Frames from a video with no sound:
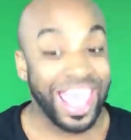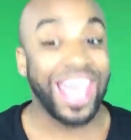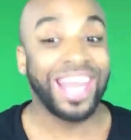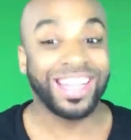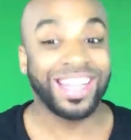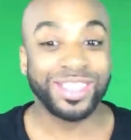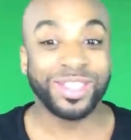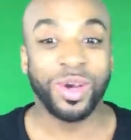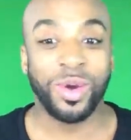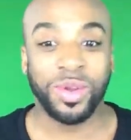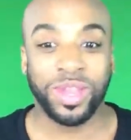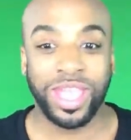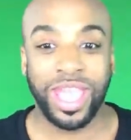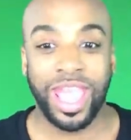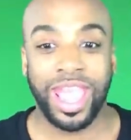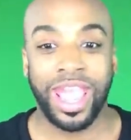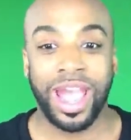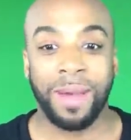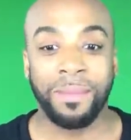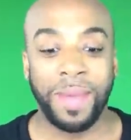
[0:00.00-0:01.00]
is
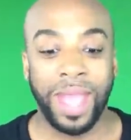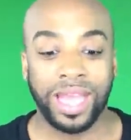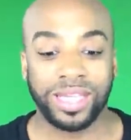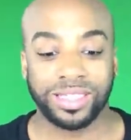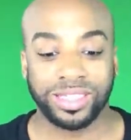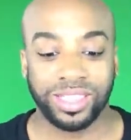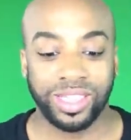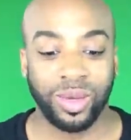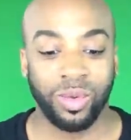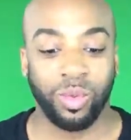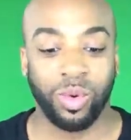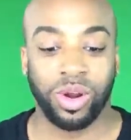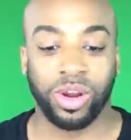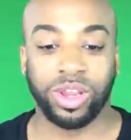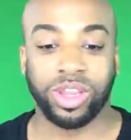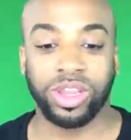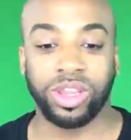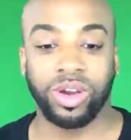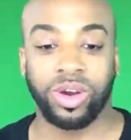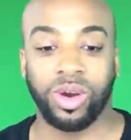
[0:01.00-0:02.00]
okay. I'm actually
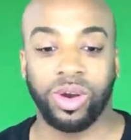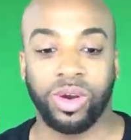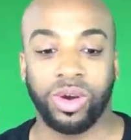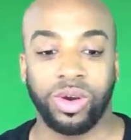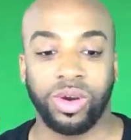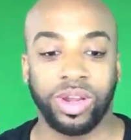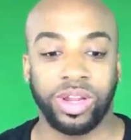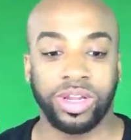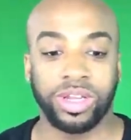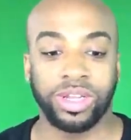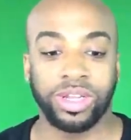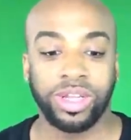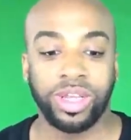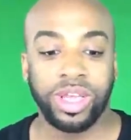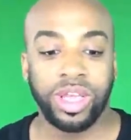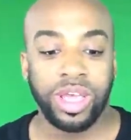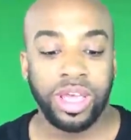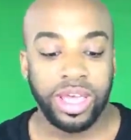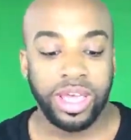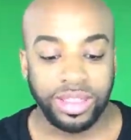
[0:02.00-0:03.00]
working on
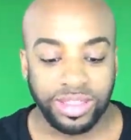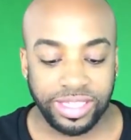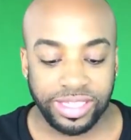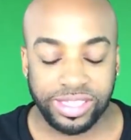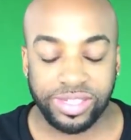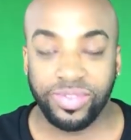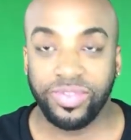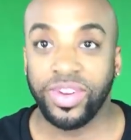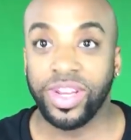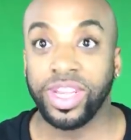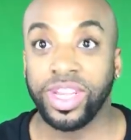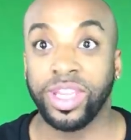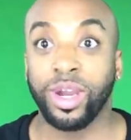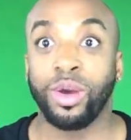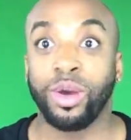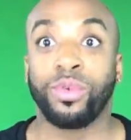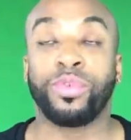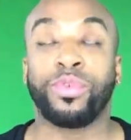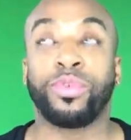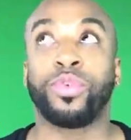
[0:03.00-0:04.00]
this
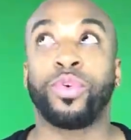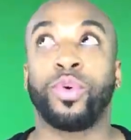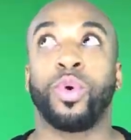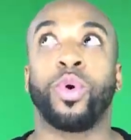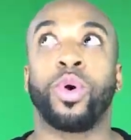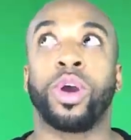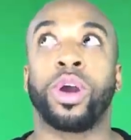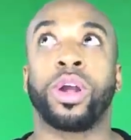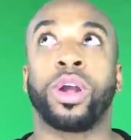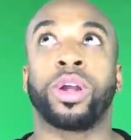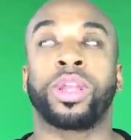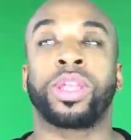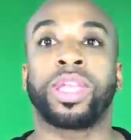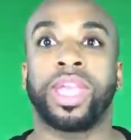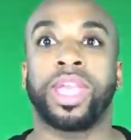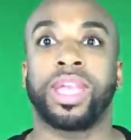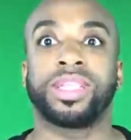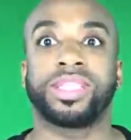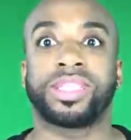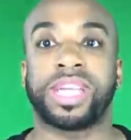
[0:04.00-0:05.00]
video for
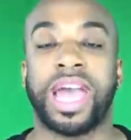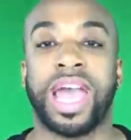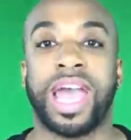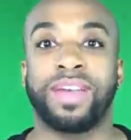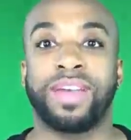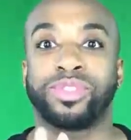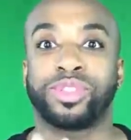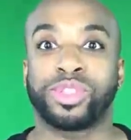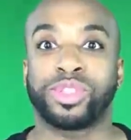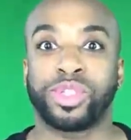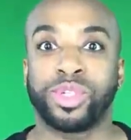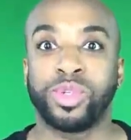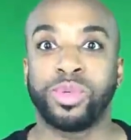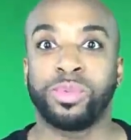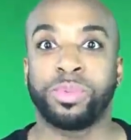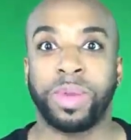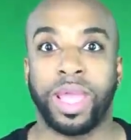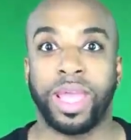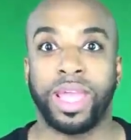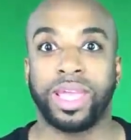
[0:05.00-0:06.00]
King Jives two
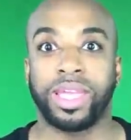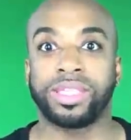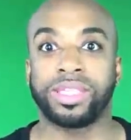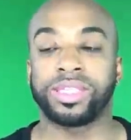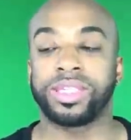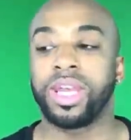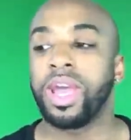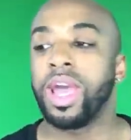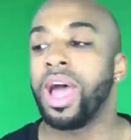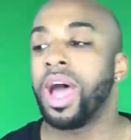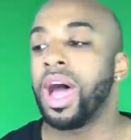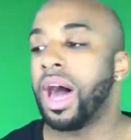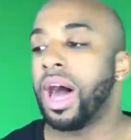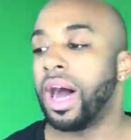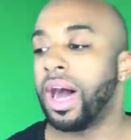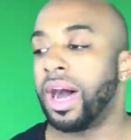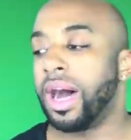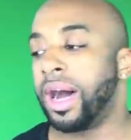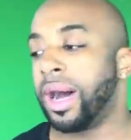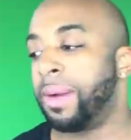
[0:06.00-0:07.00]
page.
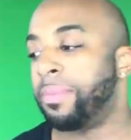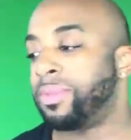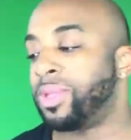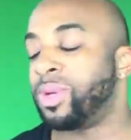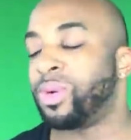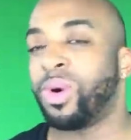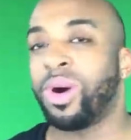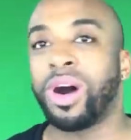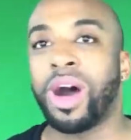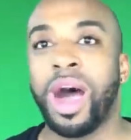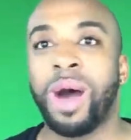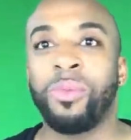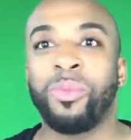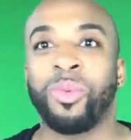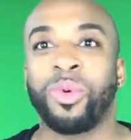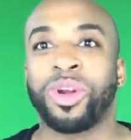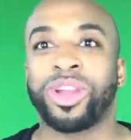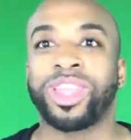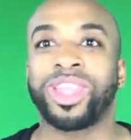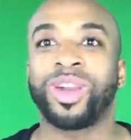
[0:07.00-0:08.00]
Um, you all, I'm
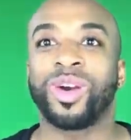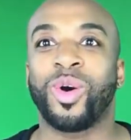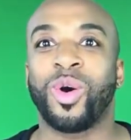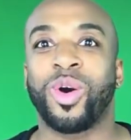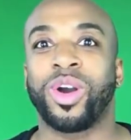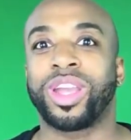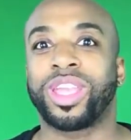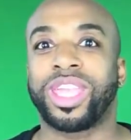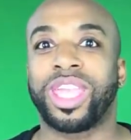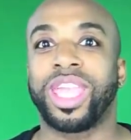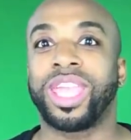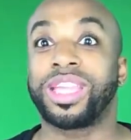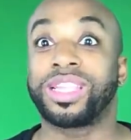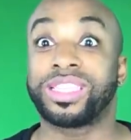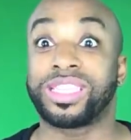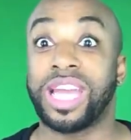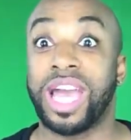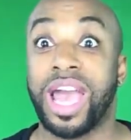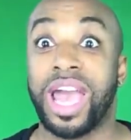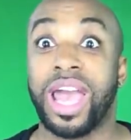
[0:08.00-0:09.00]
working on King
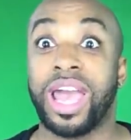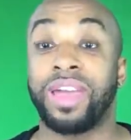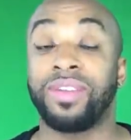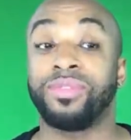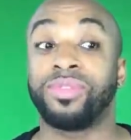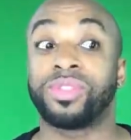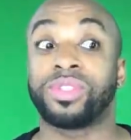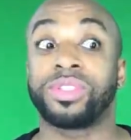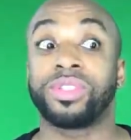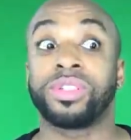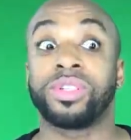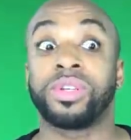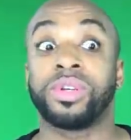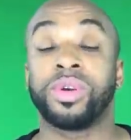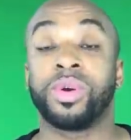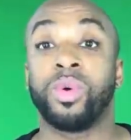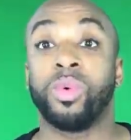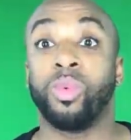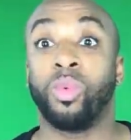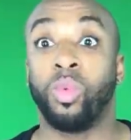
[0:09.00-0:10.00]
Jives
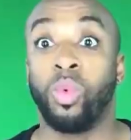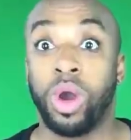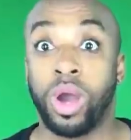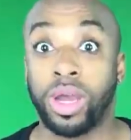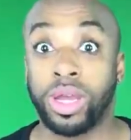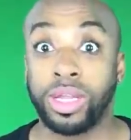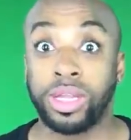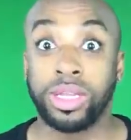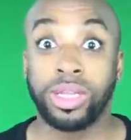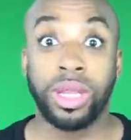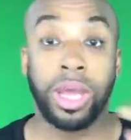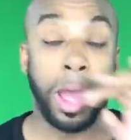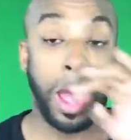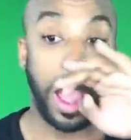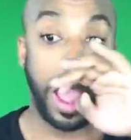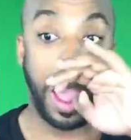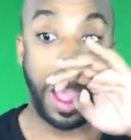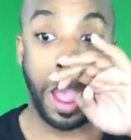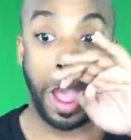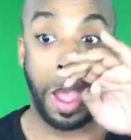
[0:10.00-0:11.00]
one.
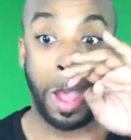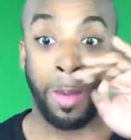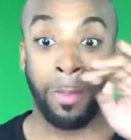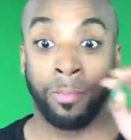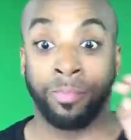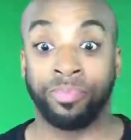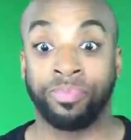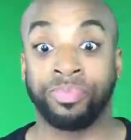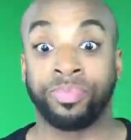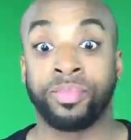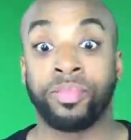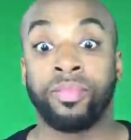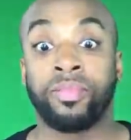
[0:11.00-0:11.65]
Um,